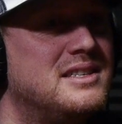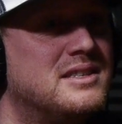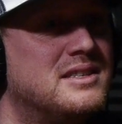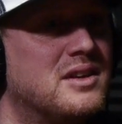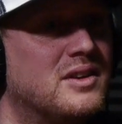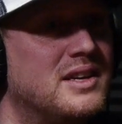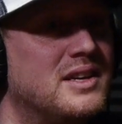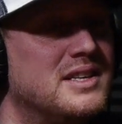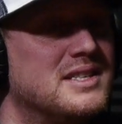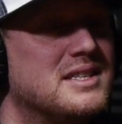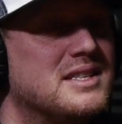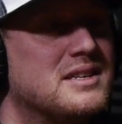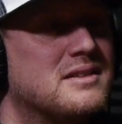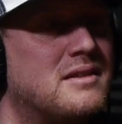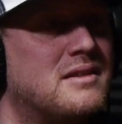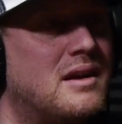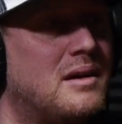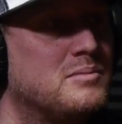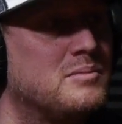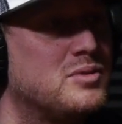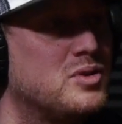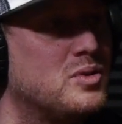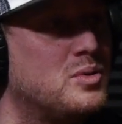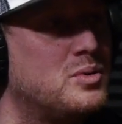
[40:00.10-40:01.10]
on
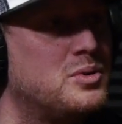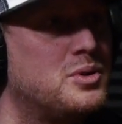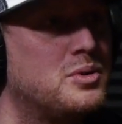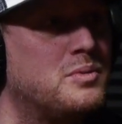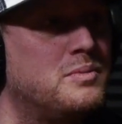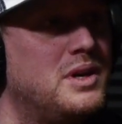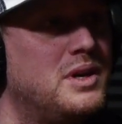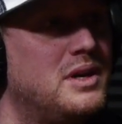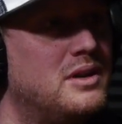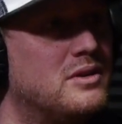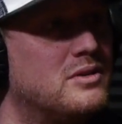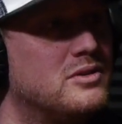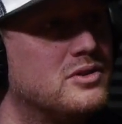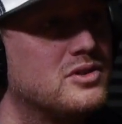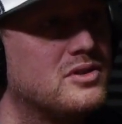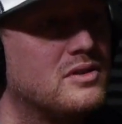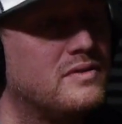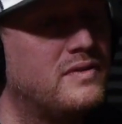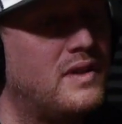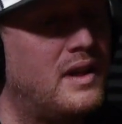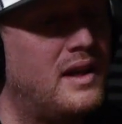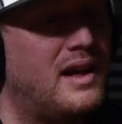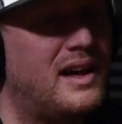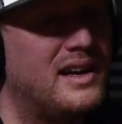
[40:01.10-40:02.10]
Instagram, social media, and stuff
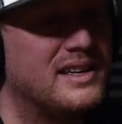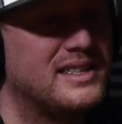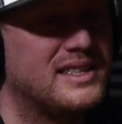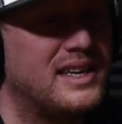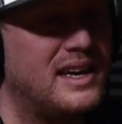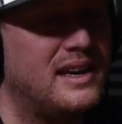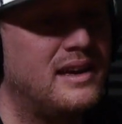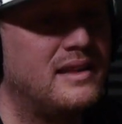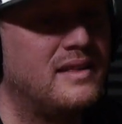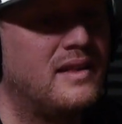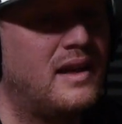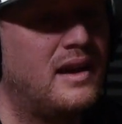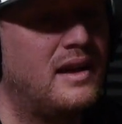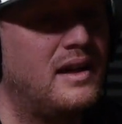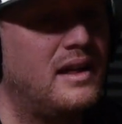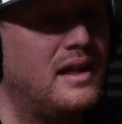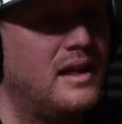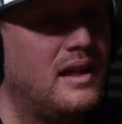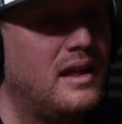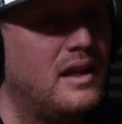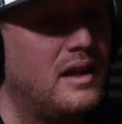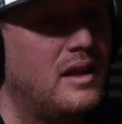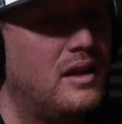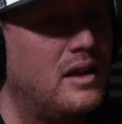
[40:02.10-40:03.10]
like that, saying like,
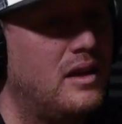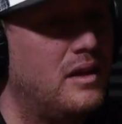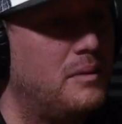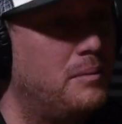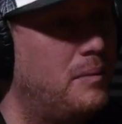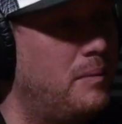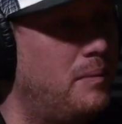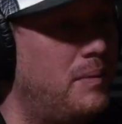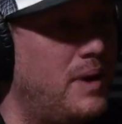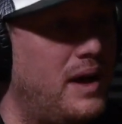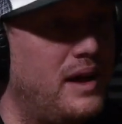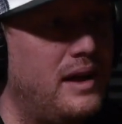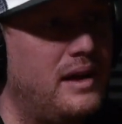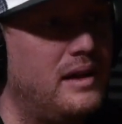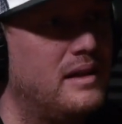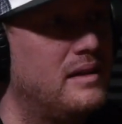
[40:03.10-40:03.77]
"Mate,